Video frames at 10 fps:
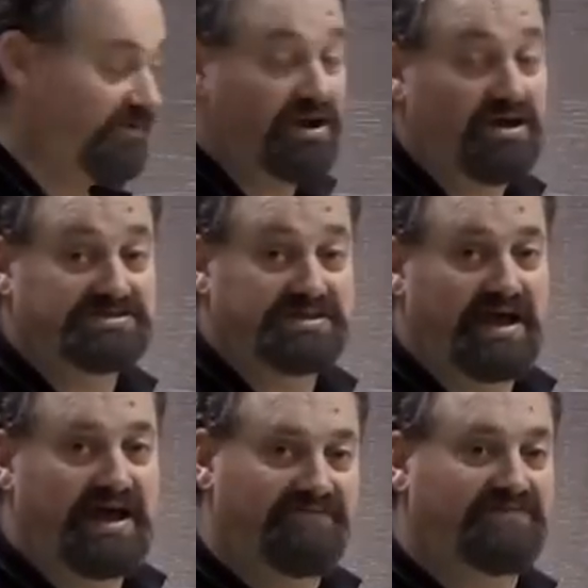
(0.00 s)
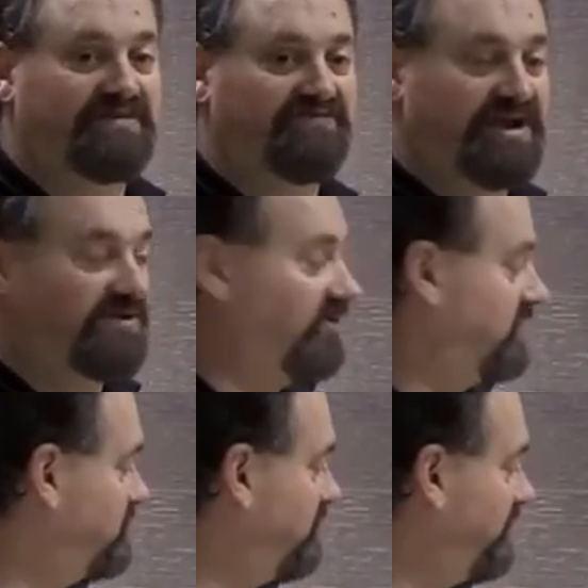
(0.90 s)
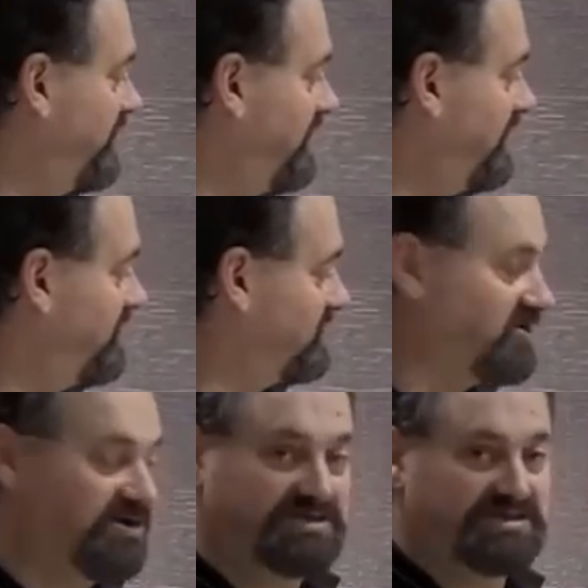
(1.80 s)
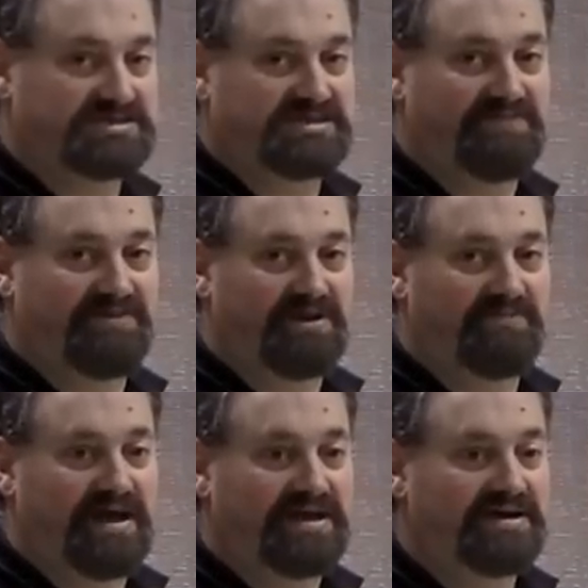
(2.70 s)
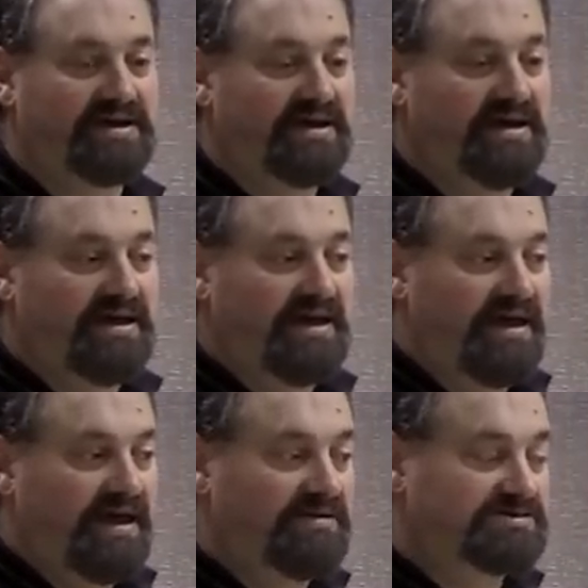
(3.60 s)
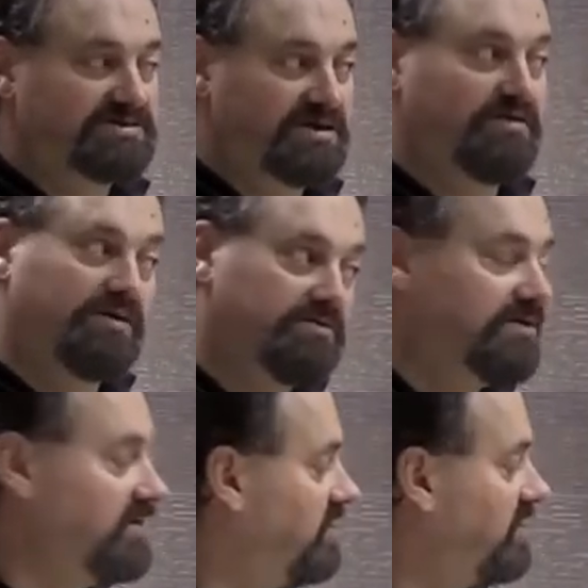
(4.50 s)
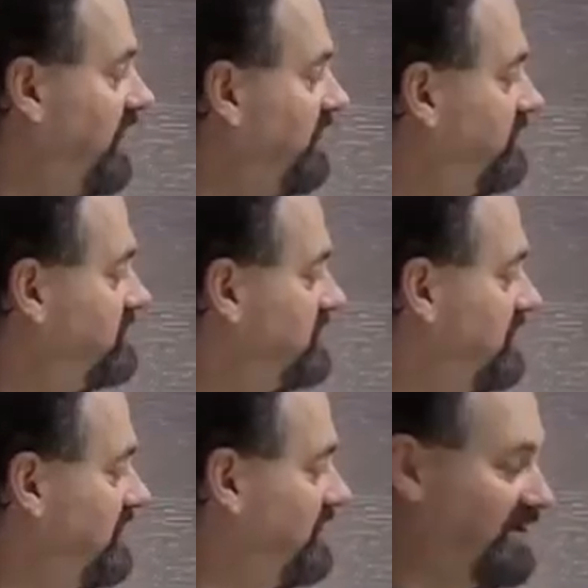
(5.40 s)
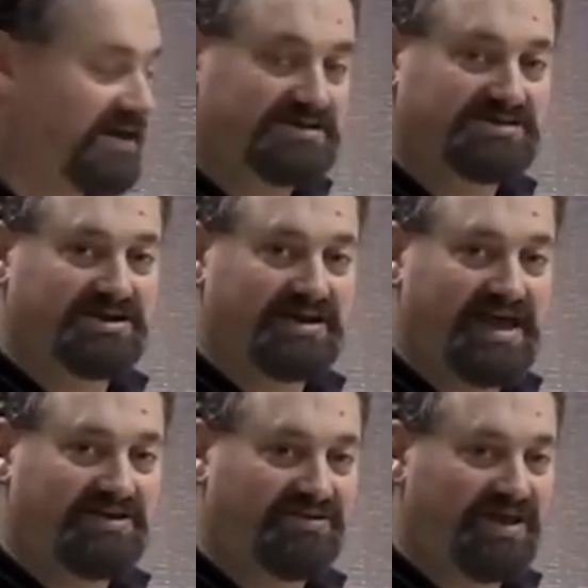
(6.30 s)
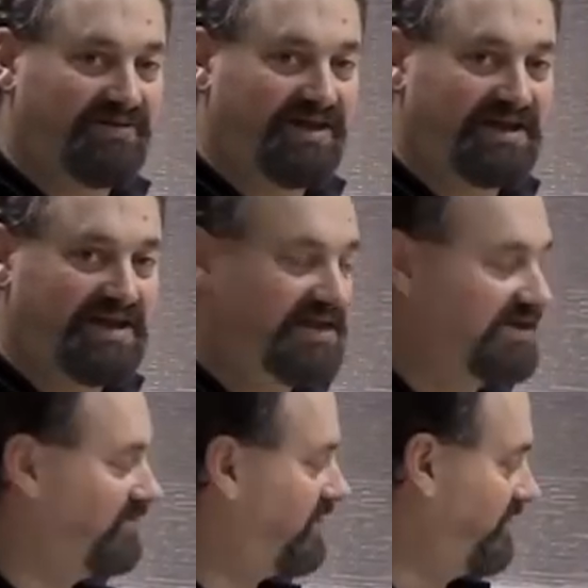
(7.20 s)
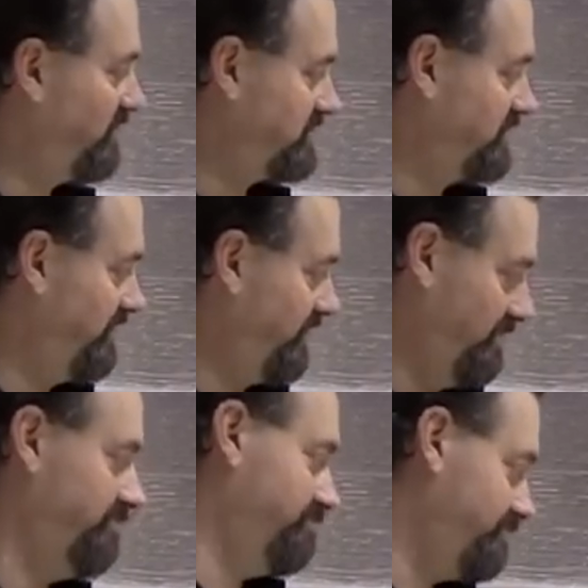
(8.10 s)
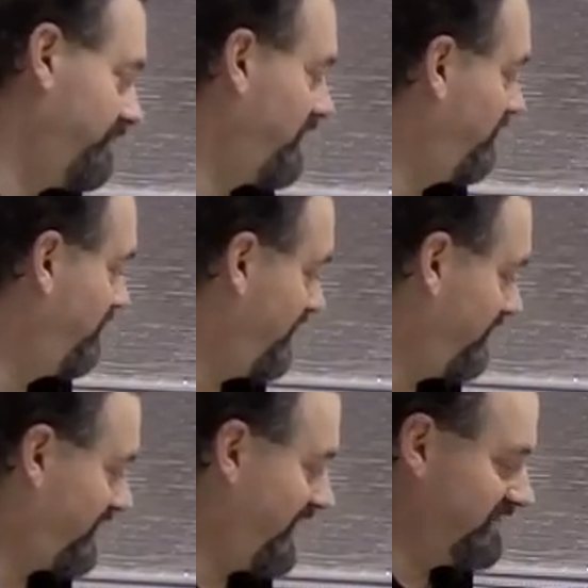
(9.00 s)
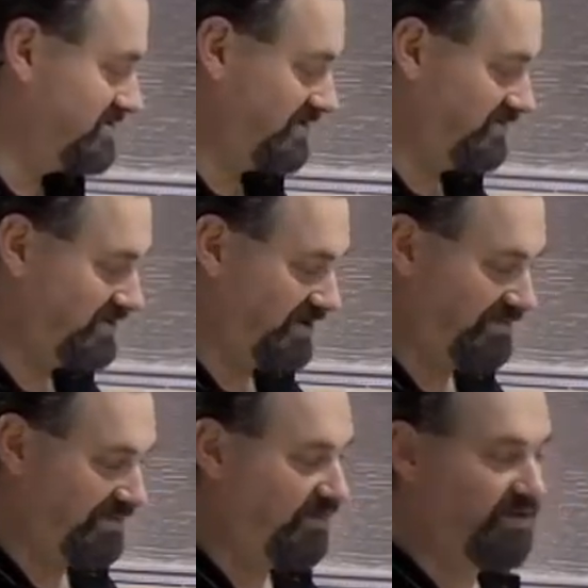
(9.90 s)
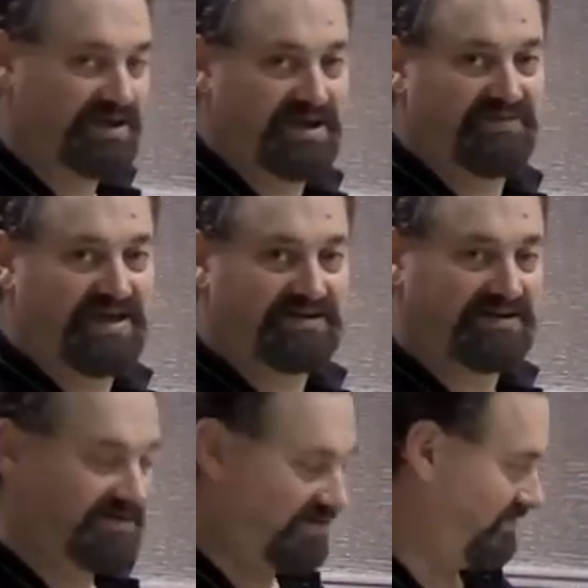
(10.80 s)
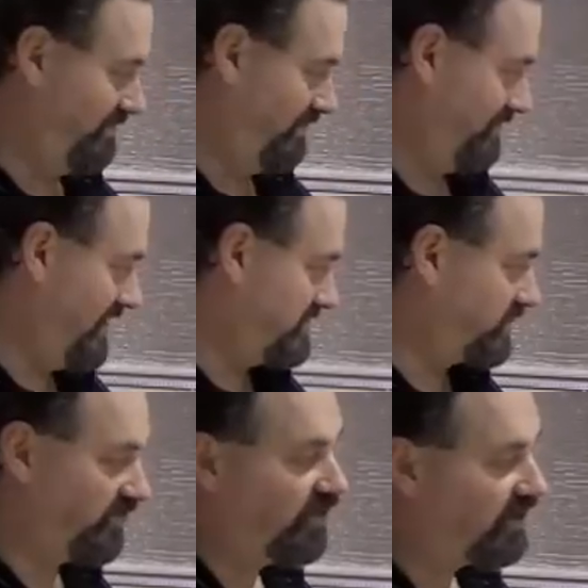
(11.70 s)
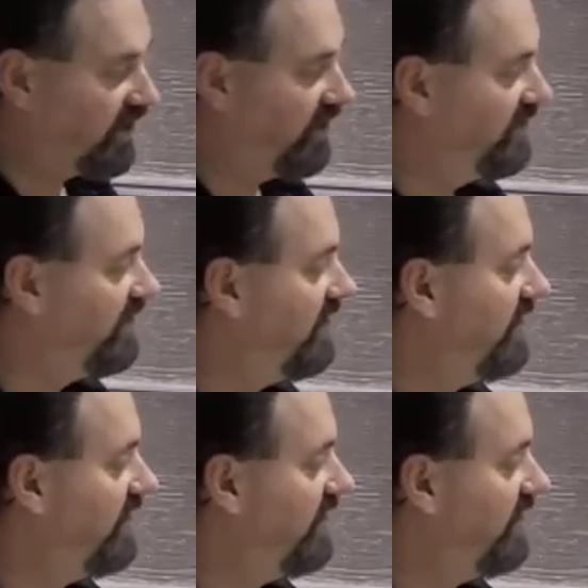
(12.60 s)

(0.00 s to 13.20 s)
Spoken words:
realised it after the fact when I saw the size of the step that I'd made. And I was just like, well, the cutter certainly handled that without any complaint whatsoever. I've had other cutters that would be balking at that sort of workload,